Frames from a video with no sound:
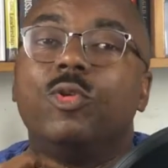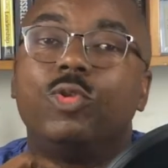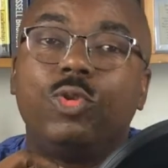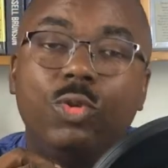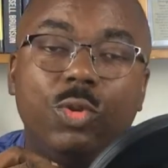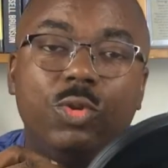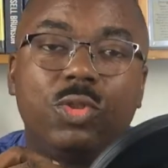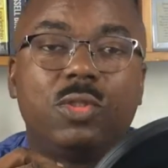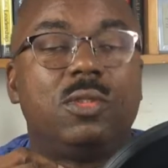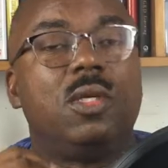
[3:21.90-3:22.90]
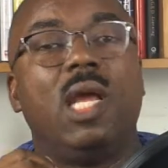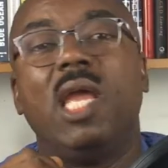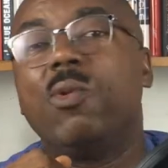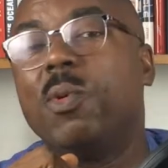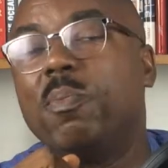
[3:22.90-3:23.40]
Tools,
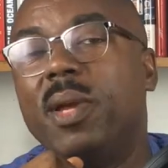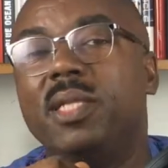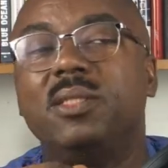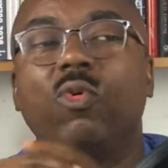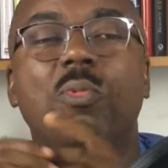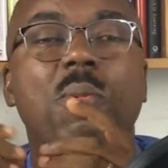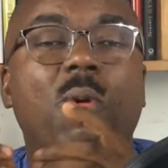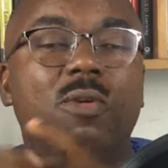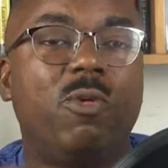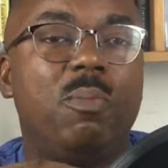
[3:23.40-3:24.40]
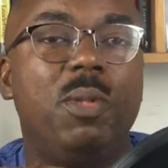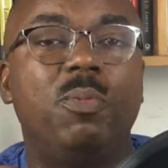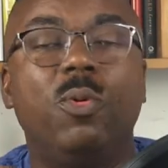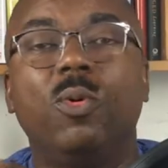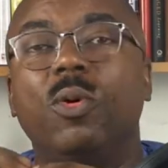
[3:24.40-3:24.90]
equipment will be bought for
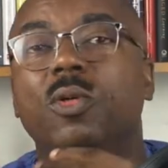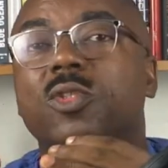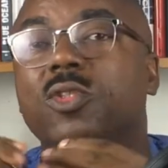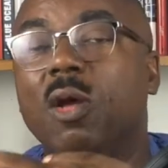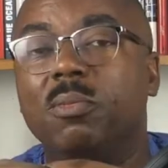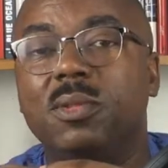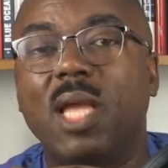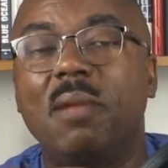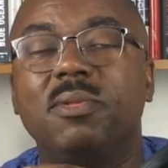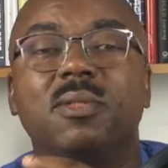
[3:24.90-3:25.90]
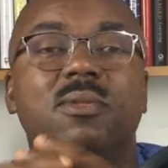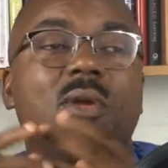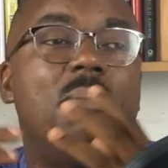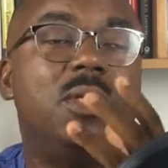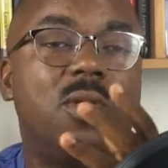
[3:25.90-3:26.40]
people. Sometimes
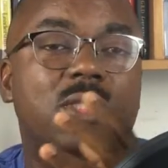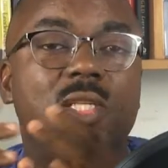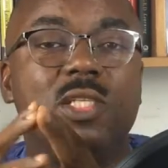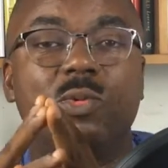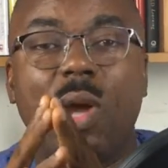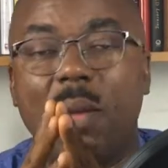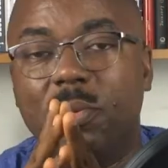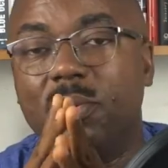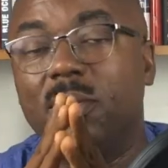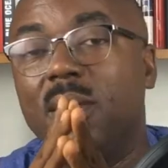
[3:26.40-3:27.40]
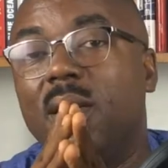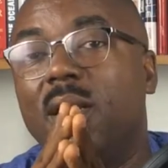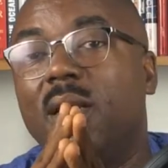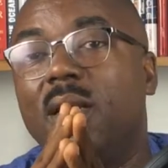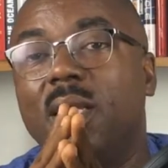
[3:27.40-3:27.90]
some major changes will happen.
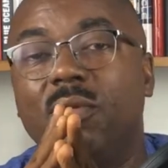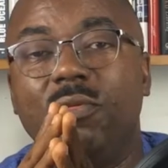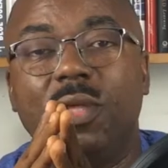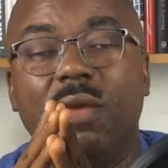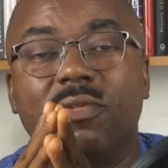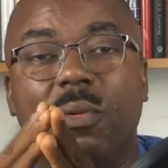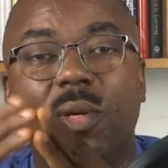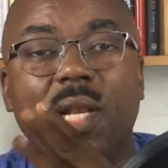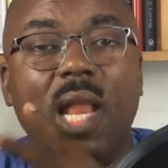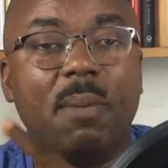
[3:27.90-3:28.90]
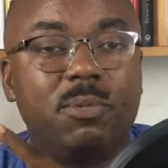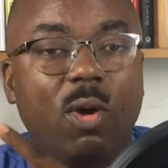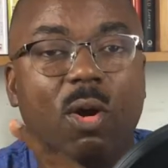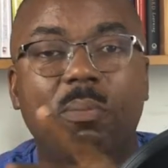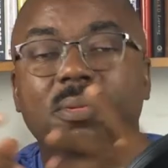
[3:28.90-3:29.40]
If you give someone a
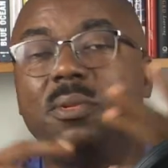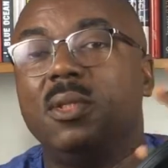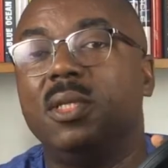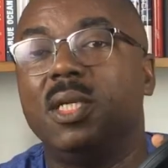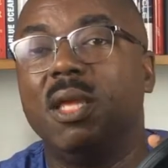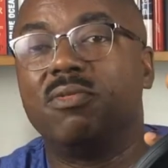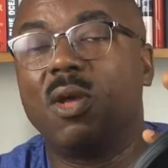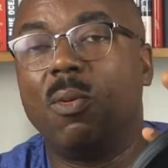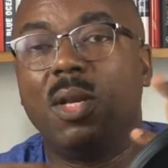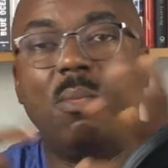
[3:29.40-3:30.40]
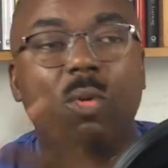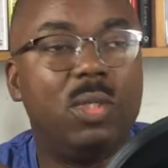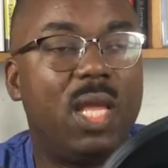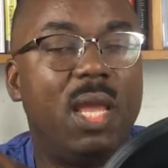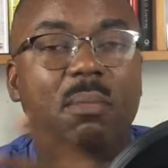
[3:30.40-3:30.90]
laptop, give someone a
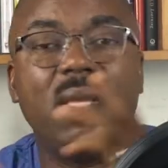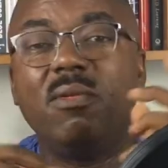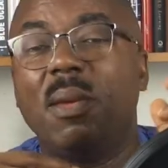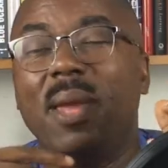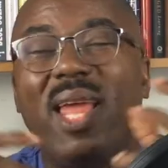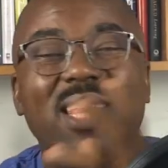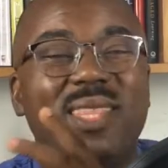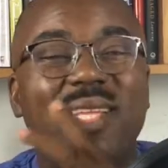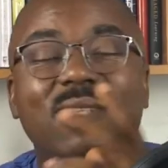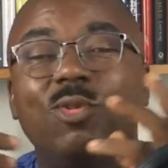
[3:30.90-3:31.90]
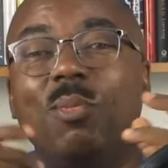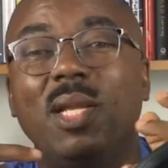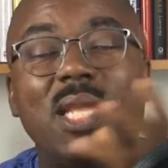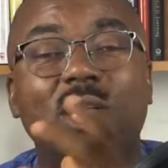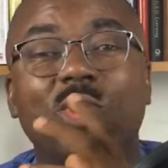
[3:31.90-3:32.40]
modem, give them anything to
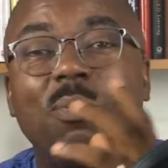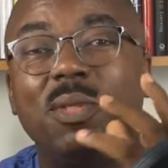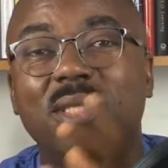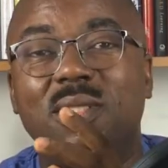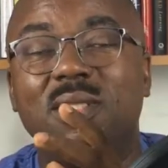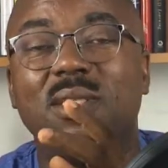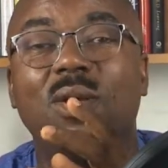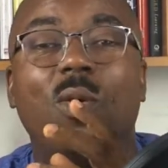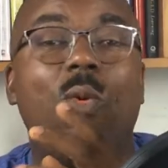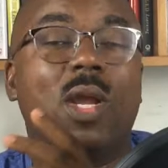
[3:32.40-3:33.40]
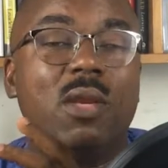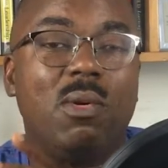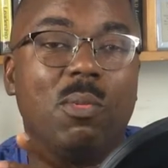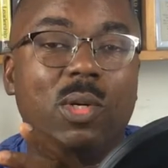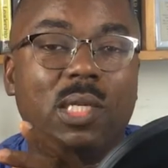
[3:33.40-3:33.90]
make their job easy working
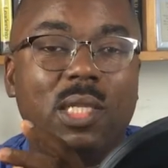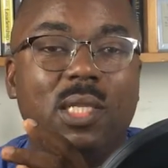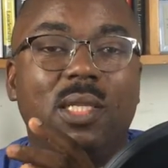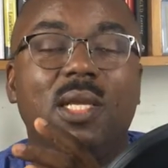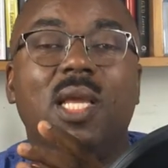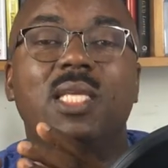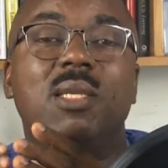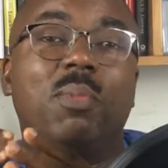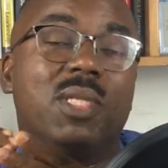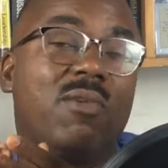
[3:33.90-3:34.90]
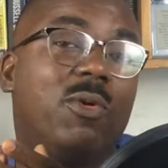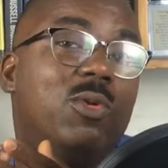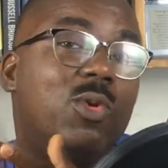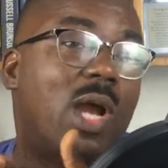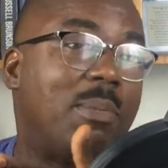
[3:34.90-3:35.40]
remotely, it's important for
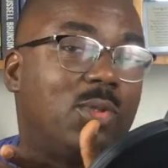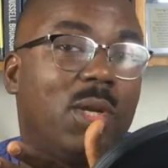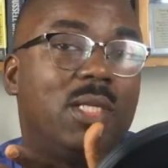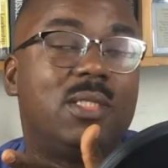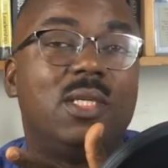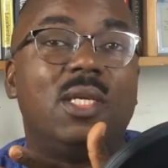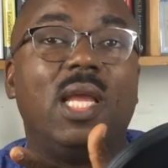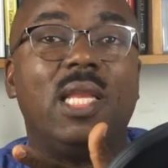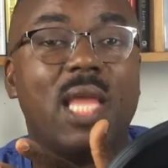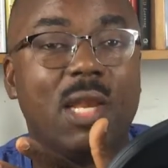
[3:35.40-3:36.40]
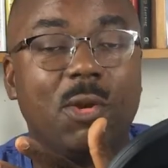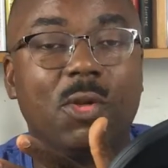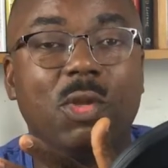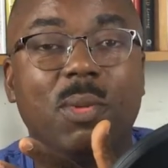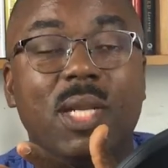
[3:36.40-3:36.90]
you to capture it in that
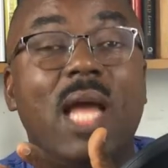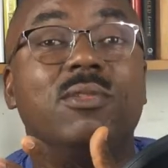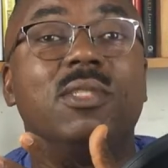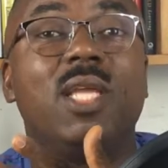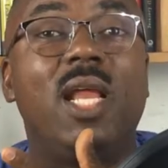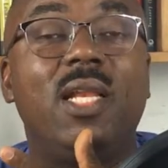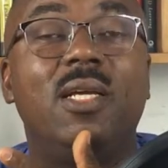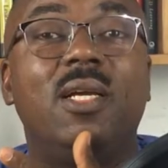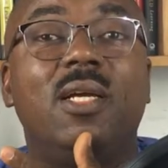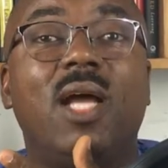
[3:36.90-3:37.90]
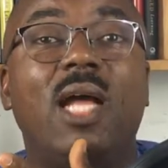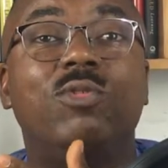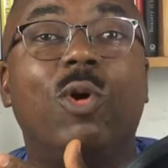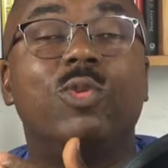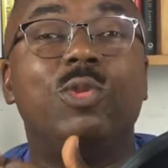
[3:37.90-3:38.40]
document and to tell and
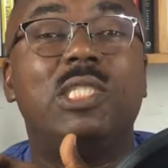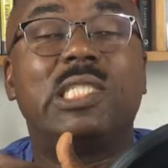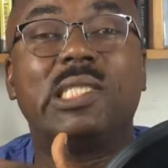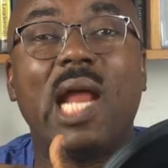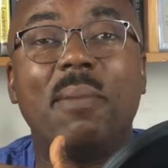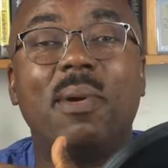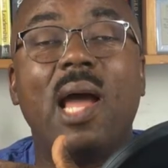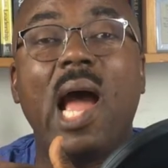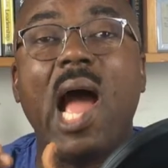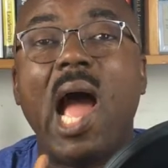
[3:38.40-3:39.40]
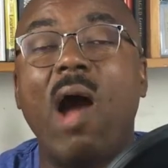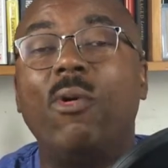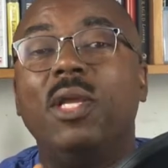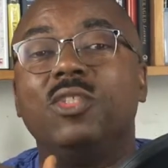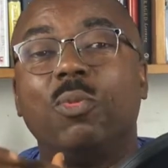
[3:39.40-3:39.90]
to also describe
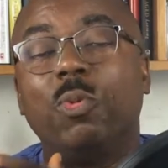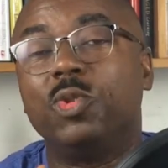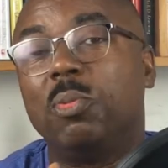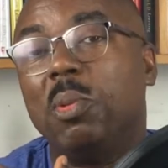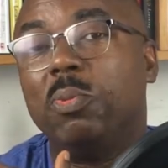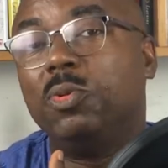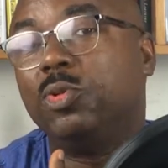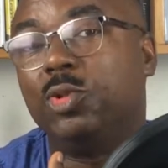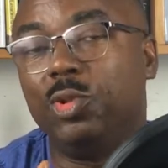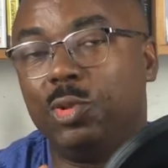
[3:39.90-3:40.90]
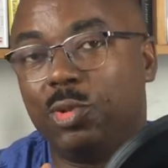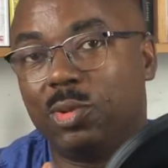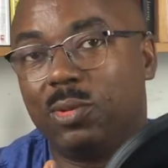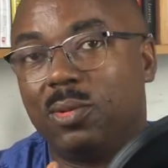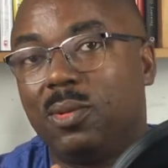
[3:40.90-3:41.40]
how it's supposed to be put to
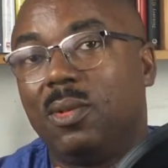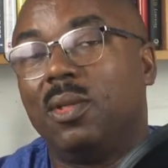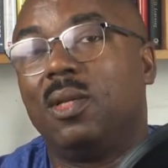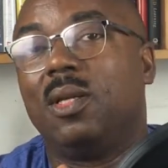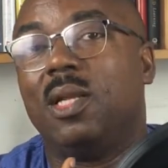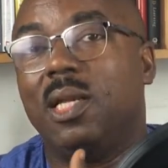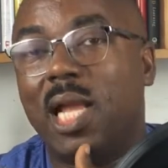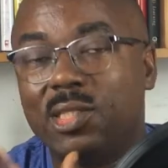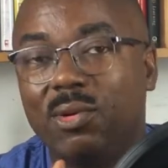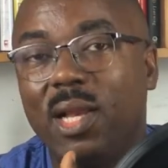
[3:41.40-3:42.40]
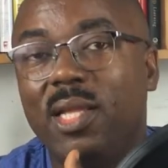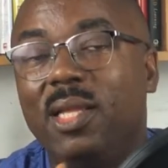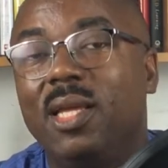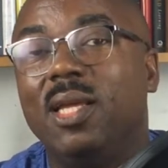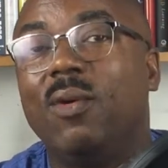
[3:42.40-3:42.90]
use.
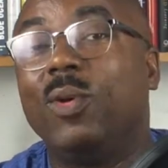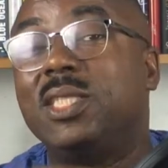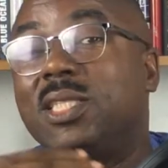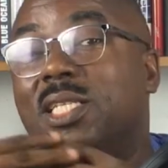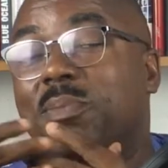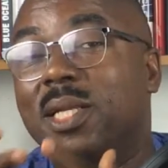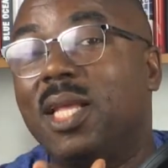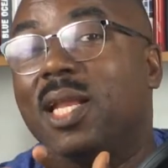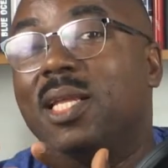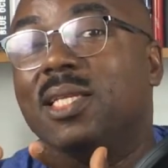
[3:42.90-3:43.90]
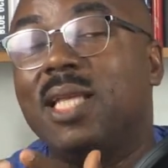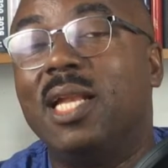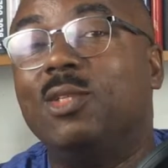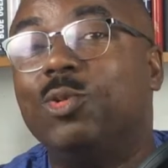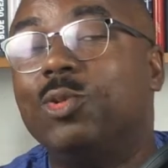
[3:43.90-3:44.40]
Naturally, what is expected is
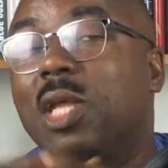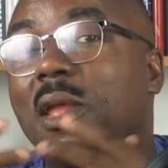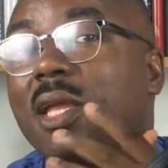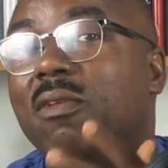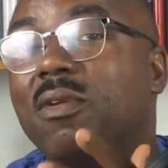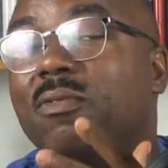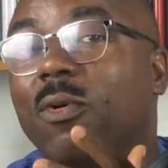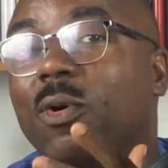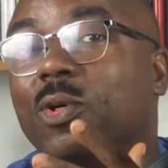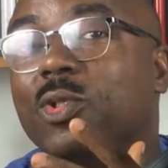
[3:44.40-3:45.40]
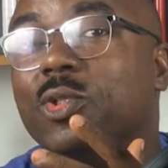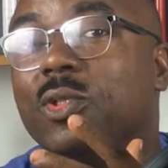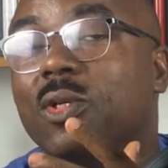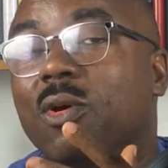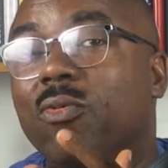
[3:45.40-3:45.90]
that the tools that you're giving for
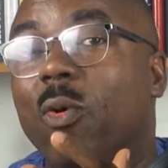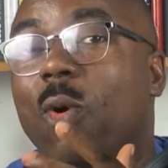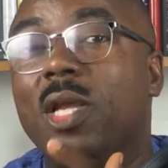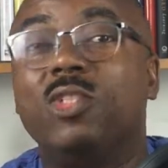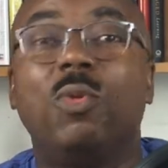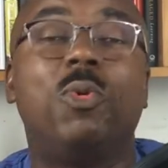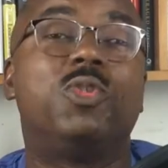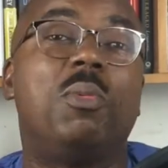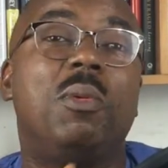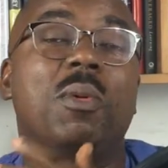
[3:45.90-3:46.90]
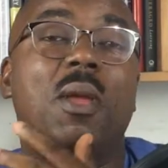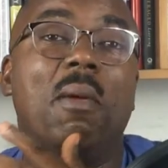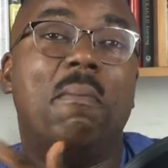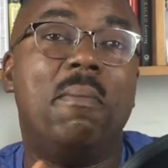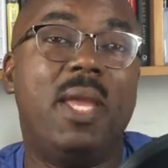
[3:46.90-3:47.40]
work is supposed to be
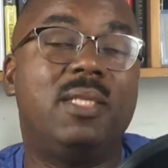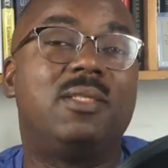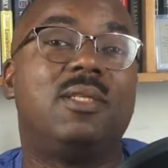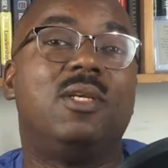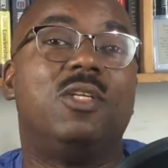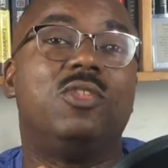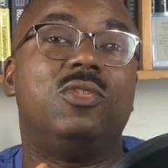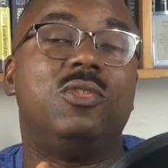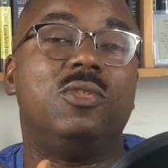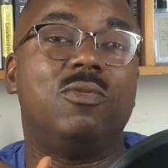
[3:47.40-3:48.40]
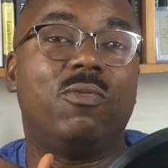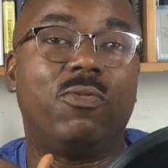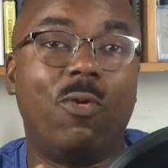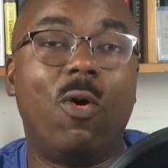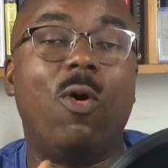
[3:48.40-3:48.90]
meant
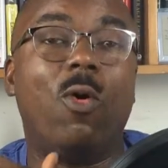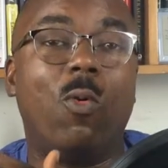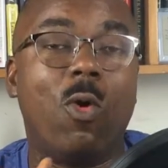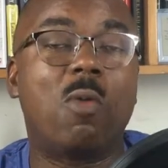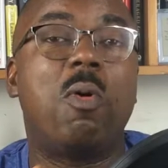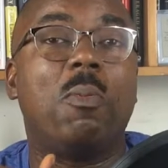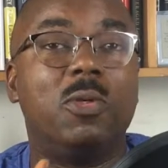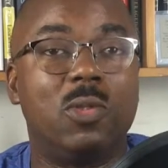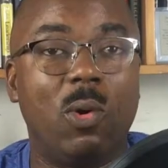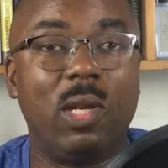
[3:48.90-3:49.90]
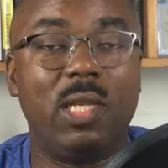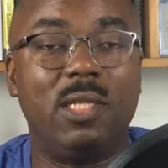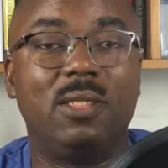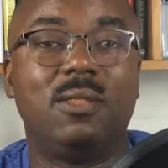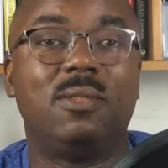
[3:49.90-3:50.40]
for work purpose only.